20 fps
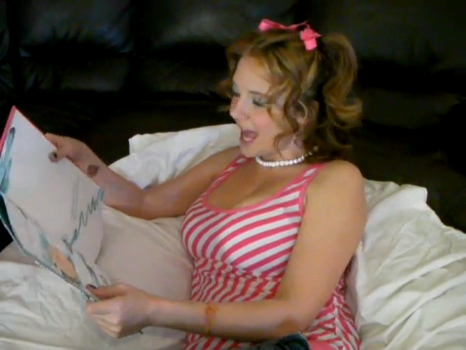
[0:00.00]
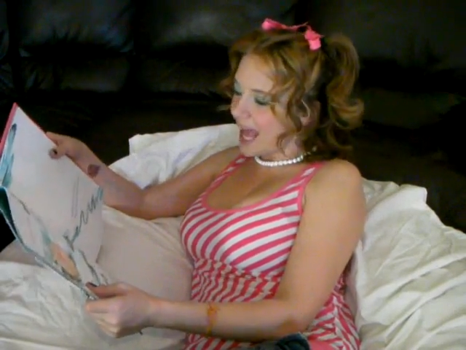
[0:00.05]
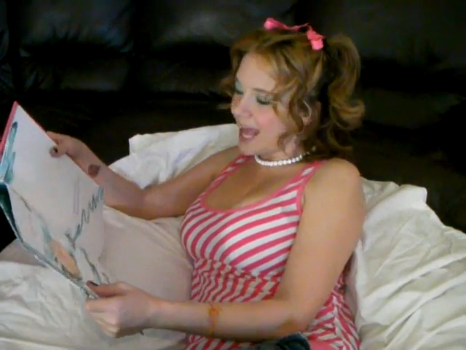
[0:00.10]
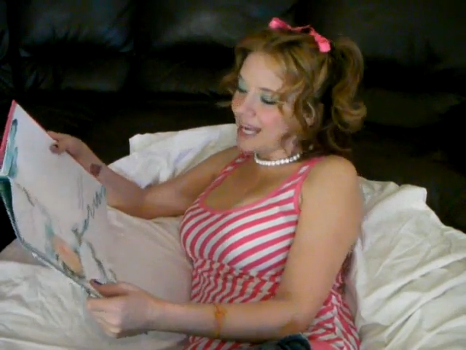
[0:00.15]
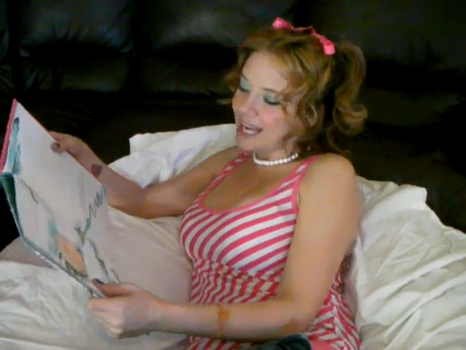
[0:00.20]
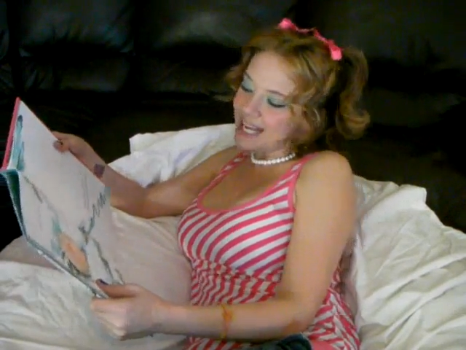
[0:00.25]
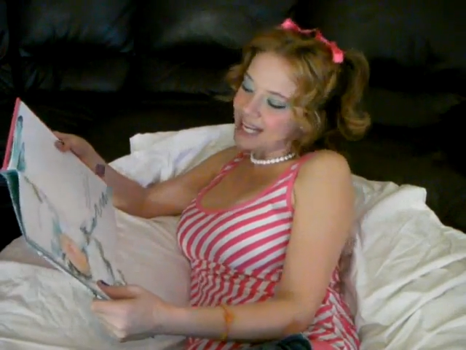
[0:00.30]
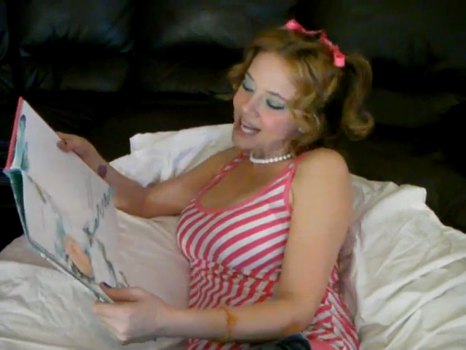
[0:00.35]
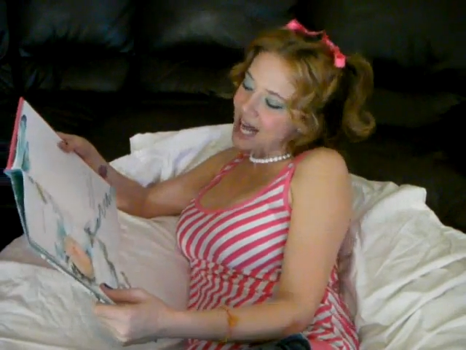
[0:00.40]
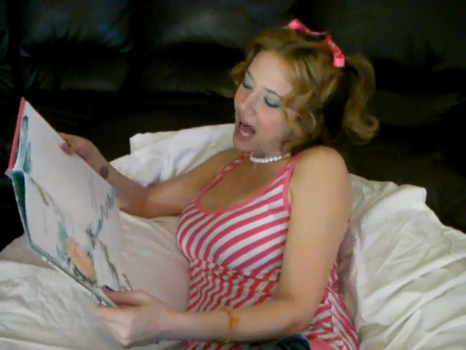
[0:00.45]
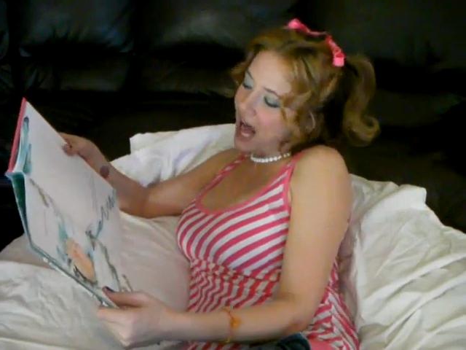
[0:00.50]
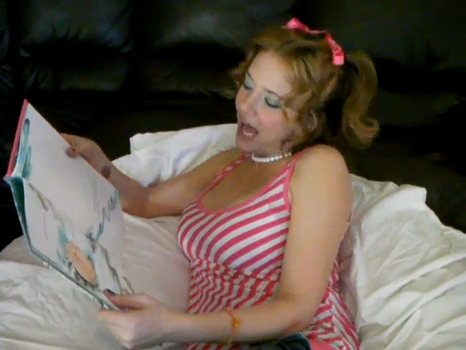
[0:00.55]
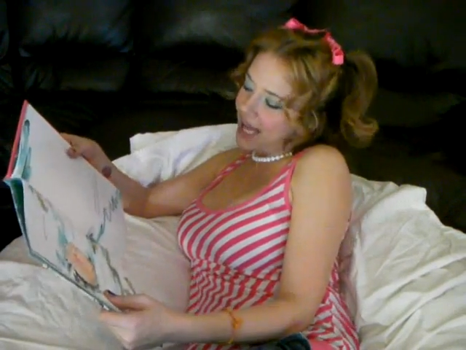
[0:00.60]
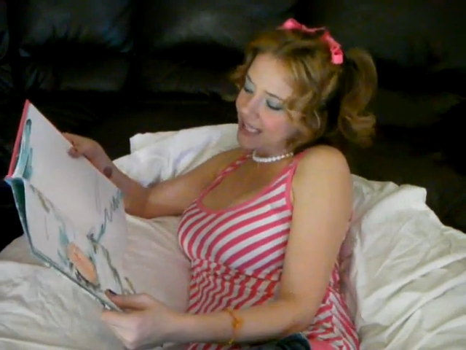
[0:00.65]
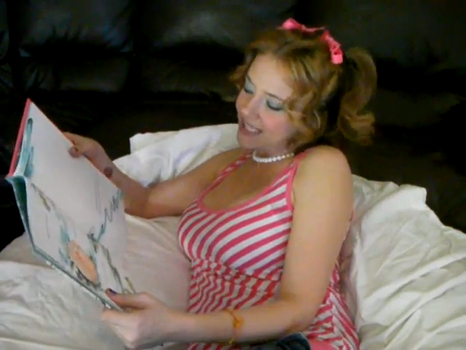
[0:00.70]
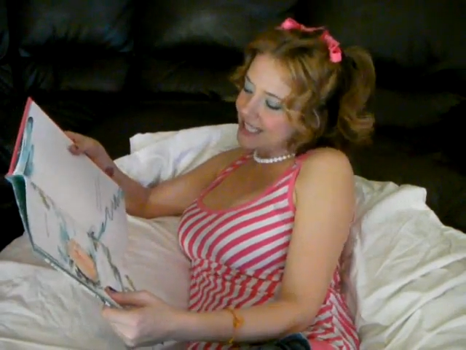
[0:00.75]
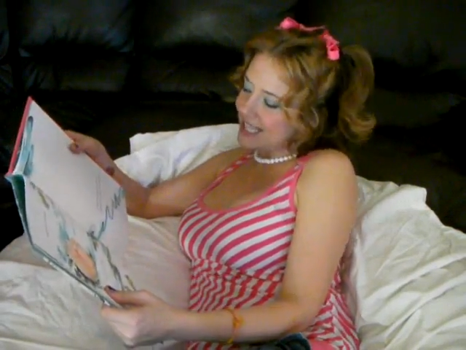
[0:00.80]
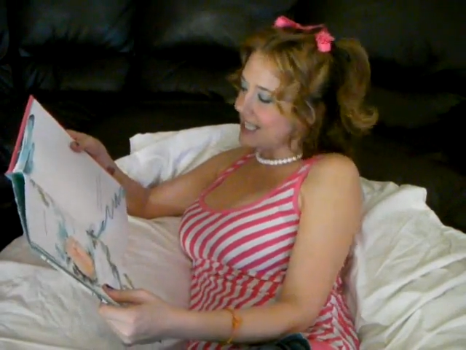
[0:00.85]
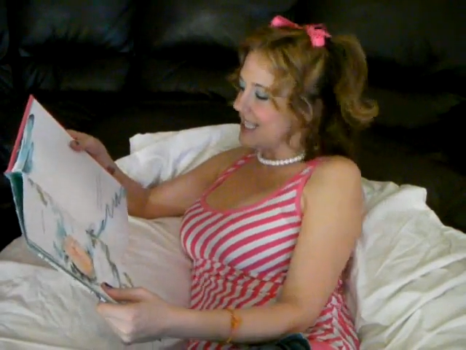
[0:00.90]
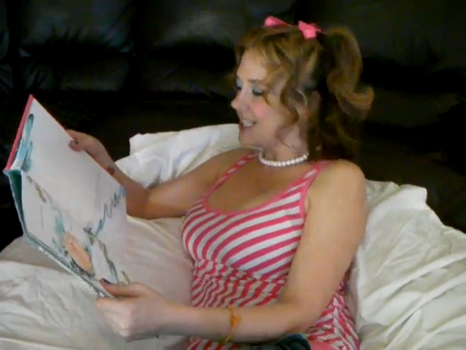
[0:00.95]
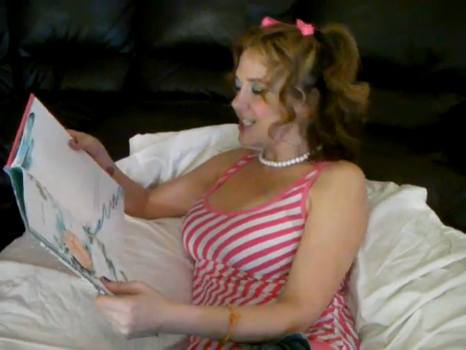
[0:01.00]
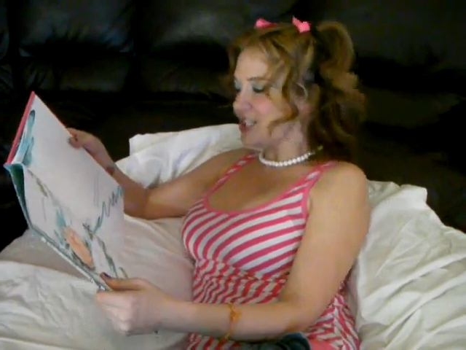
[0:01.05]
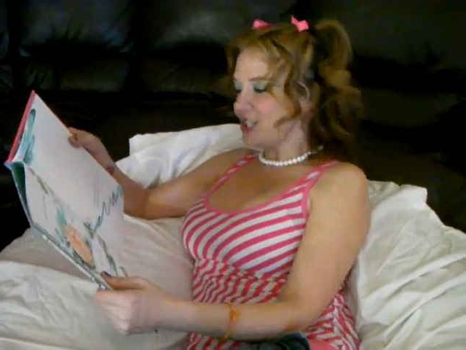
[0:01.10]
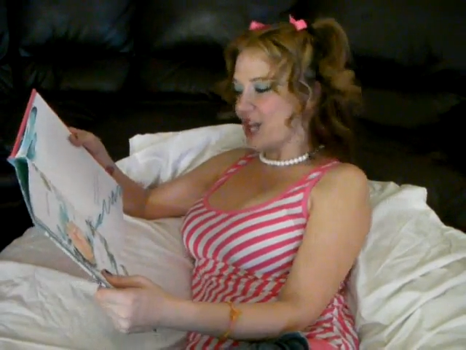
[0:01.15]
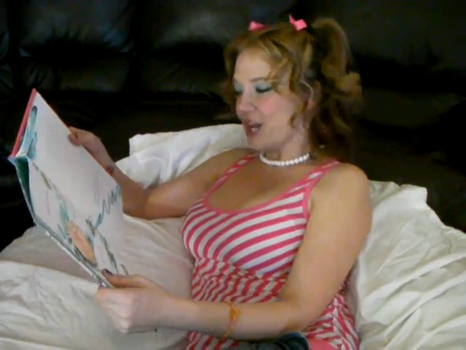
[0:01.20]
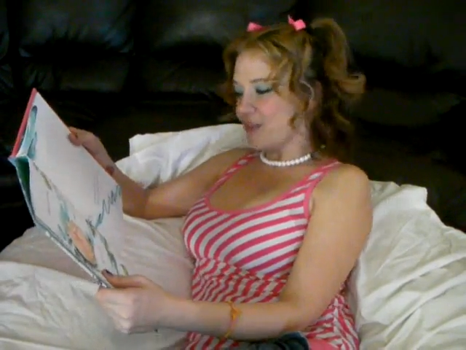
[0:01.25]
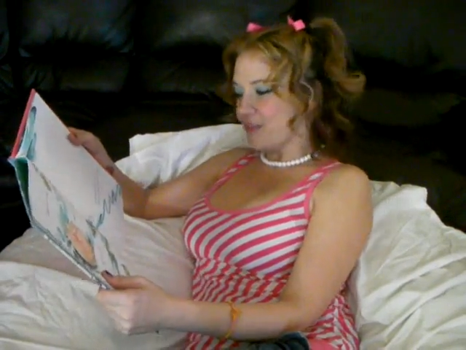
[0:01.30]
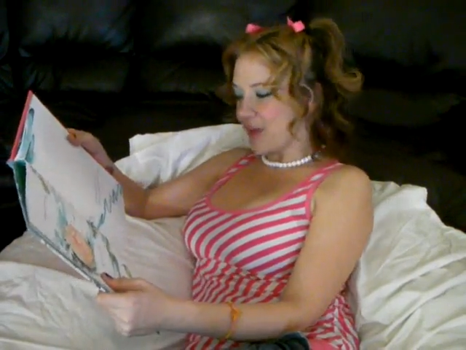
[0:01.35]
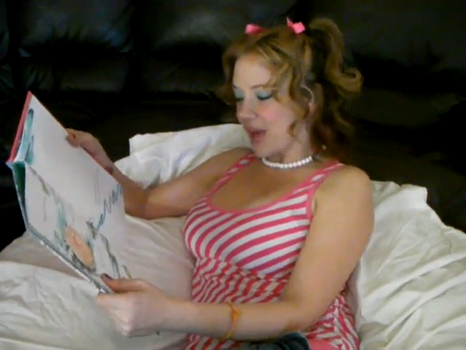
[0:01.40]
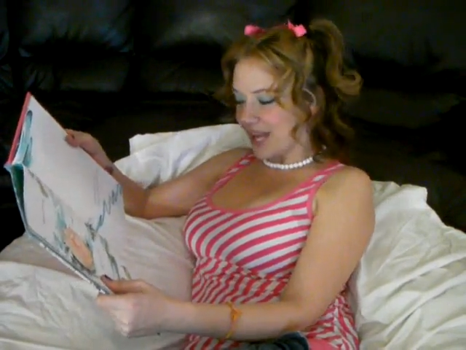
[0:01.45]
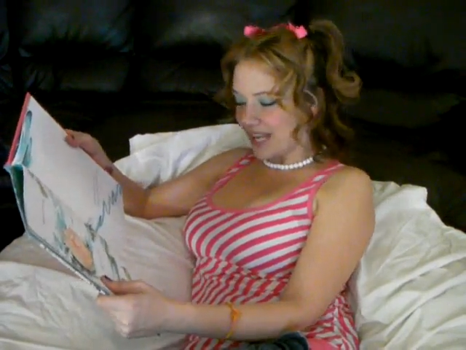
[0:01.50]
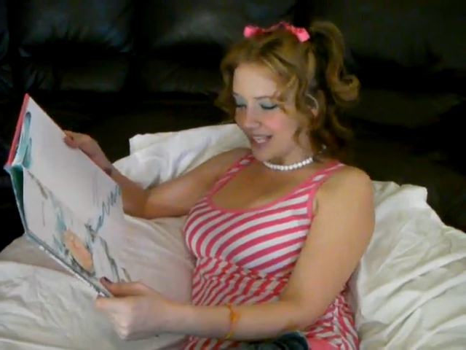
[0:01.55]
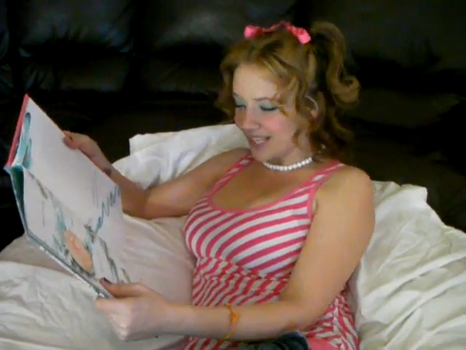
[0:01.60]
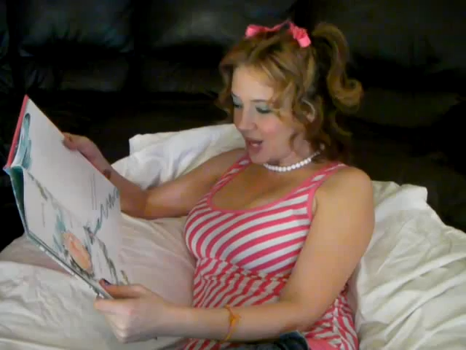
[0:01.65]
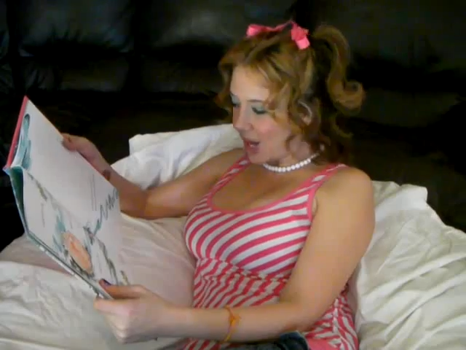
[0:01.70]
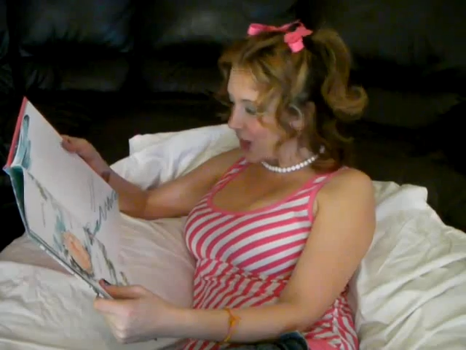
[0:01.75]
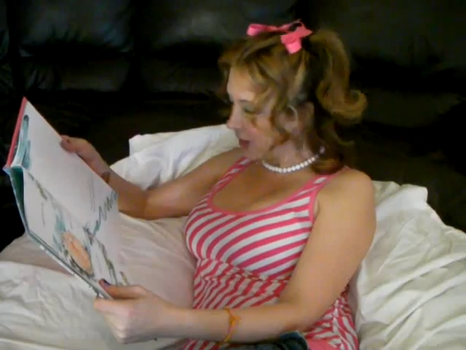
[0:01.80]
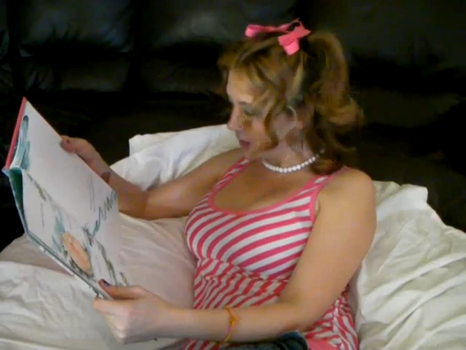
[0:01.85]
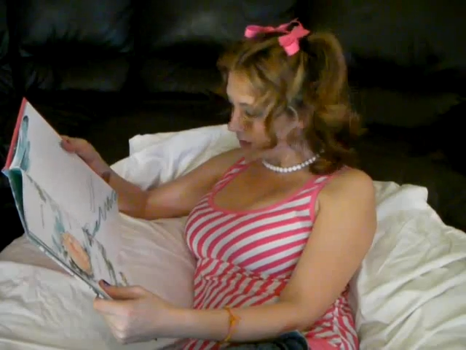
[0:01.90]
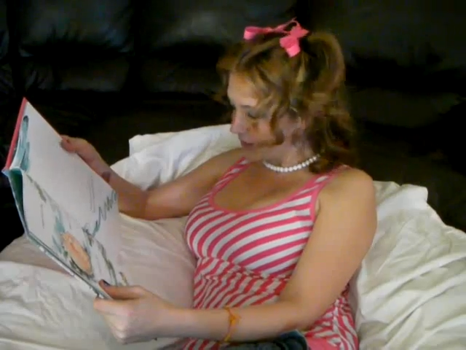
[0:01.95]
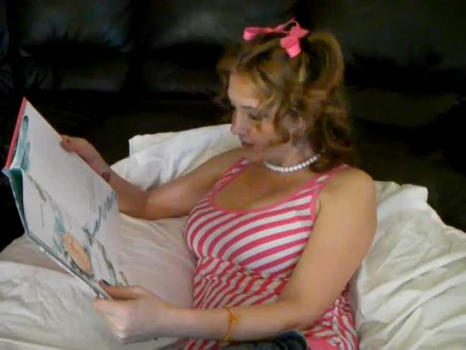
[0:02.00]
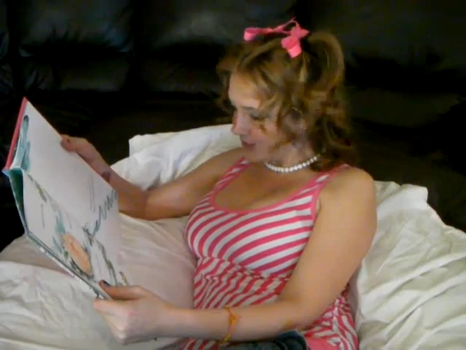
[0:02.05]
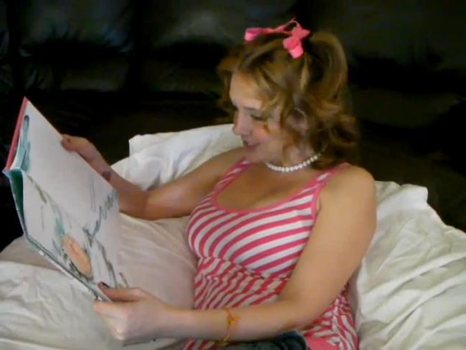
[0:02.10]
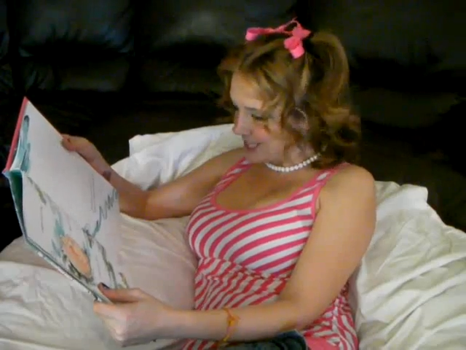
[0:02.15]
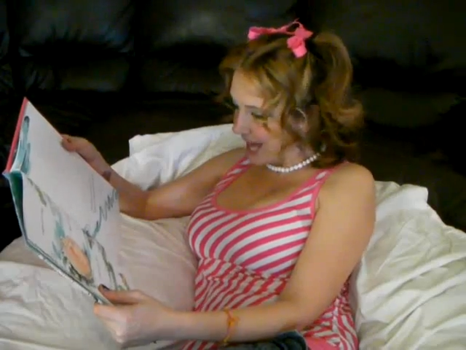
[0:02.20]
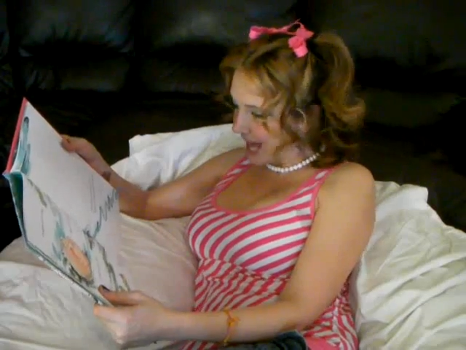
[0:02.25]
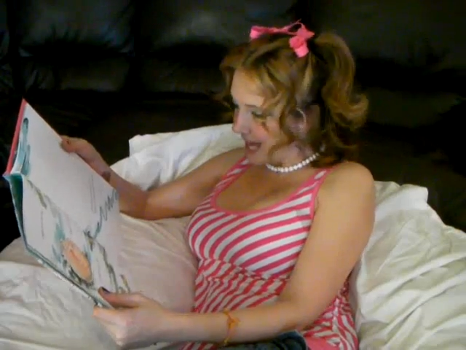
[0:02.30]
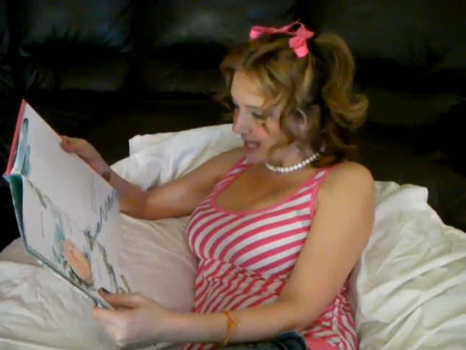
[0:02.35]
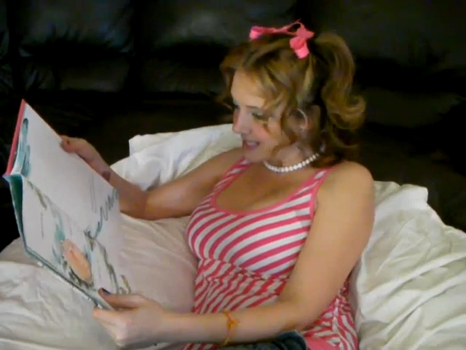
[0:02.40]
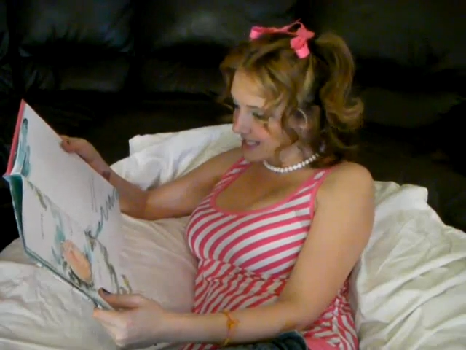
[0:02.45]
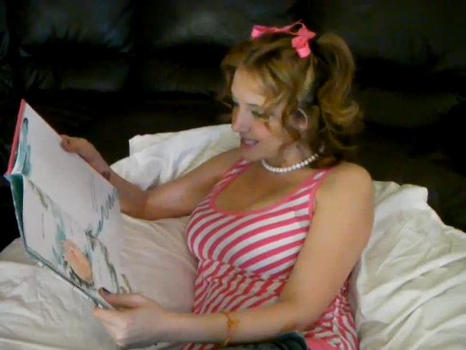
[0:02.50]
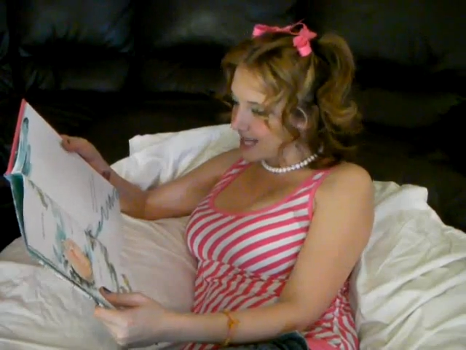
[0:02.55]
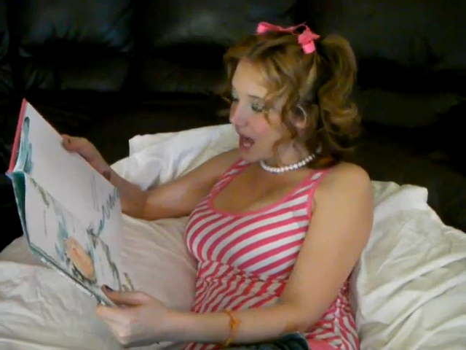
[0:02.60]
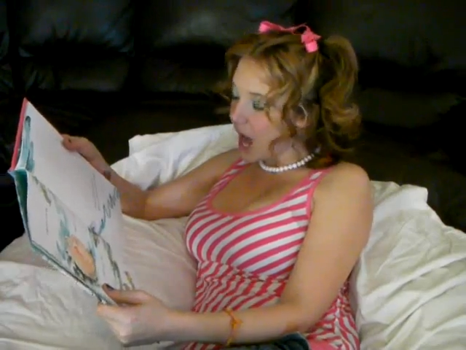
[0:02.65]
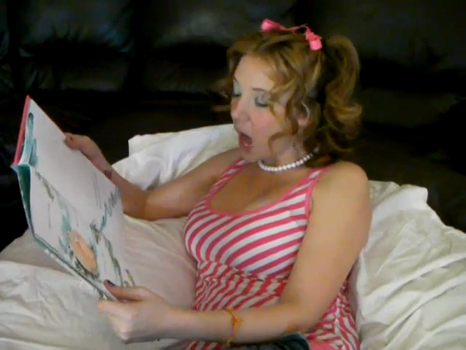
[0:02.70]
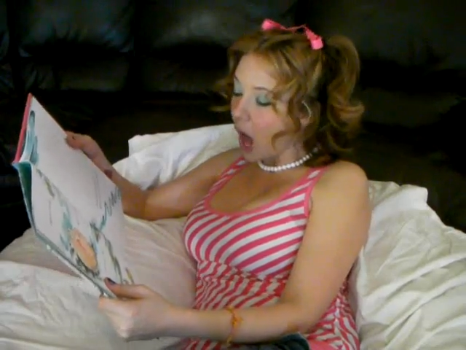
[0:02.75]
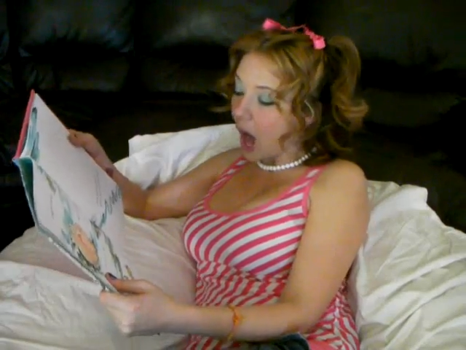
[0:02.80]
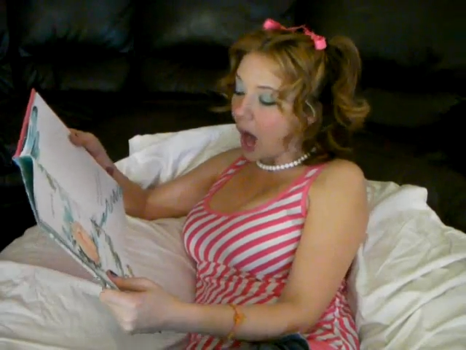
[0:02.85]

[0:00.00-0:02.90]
Any kind, any shape, any color or size,